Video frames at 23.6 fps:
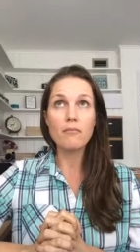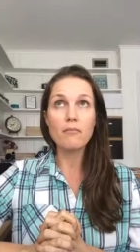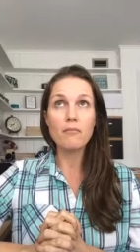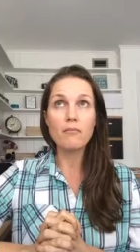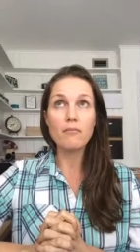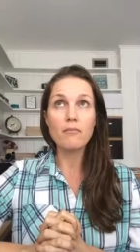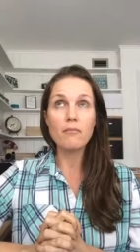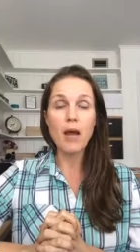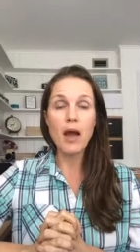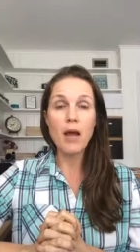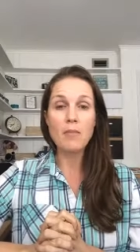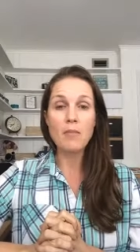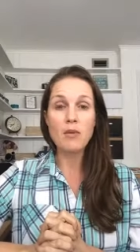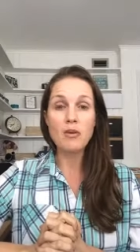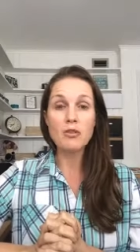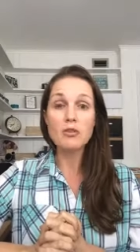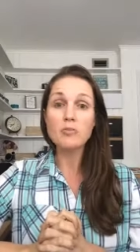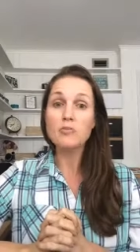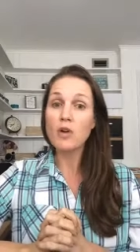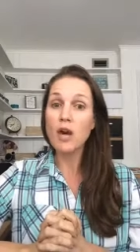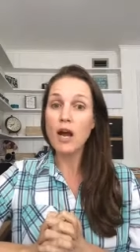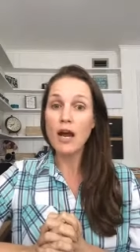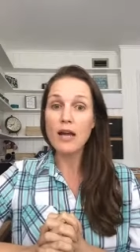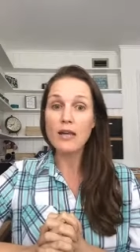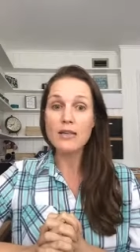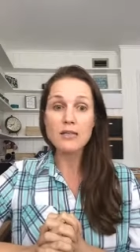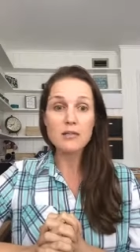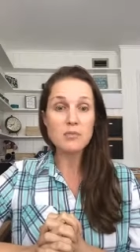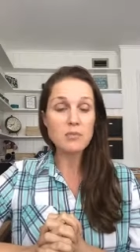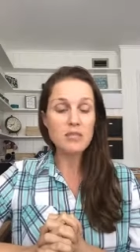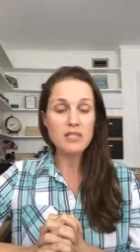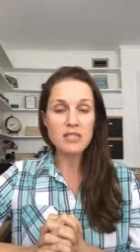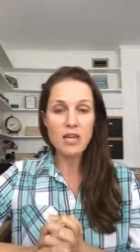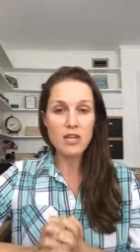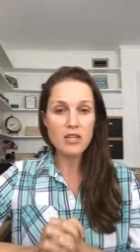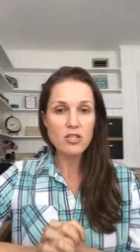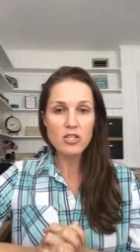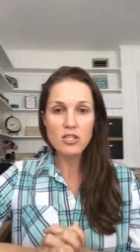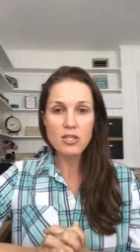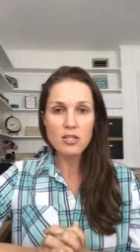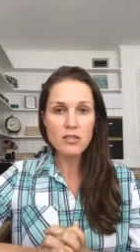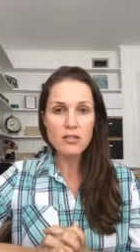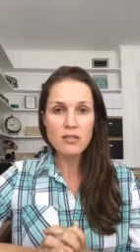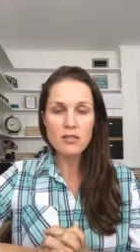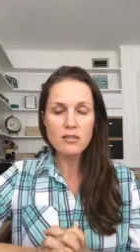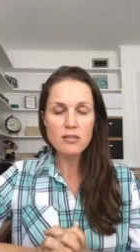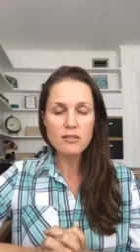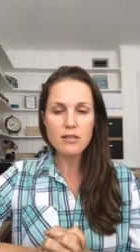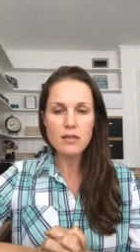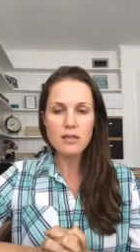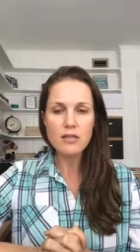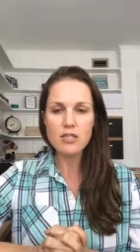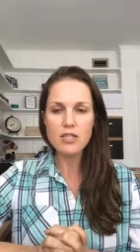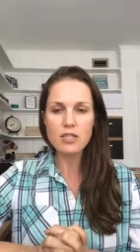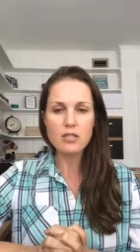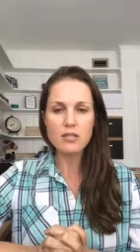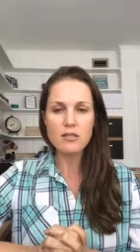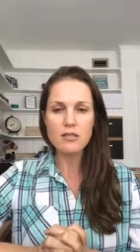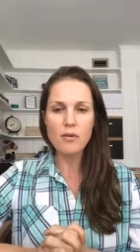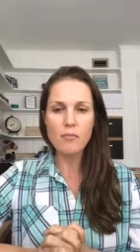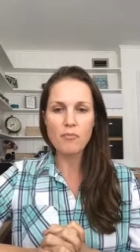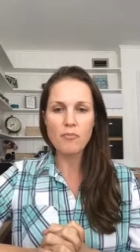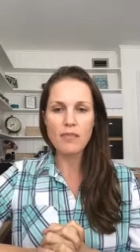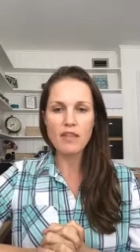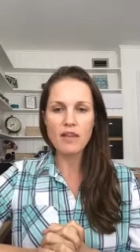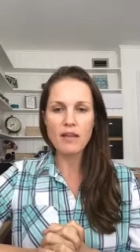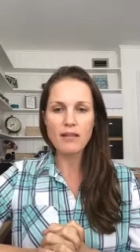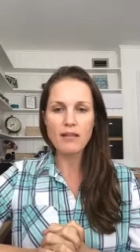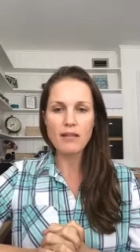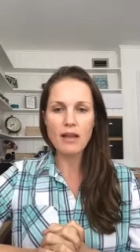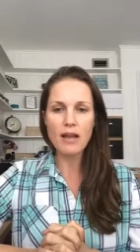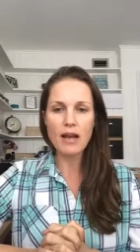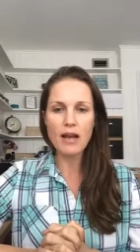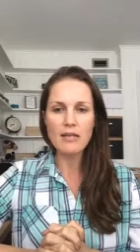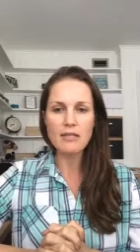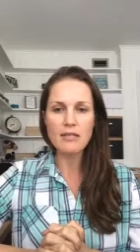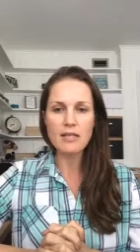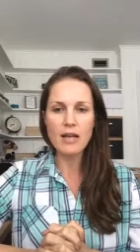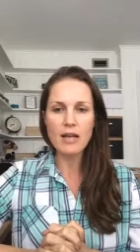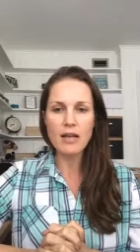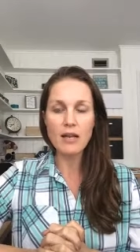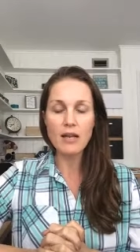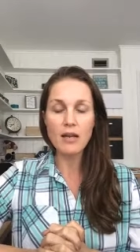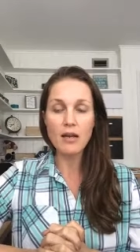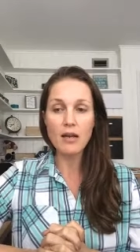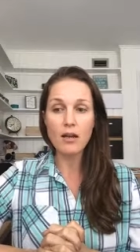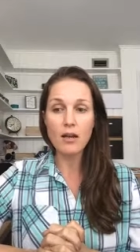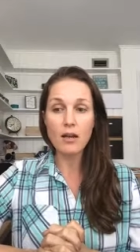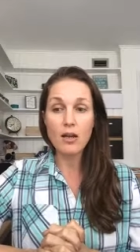my most prized possessions and just something that I take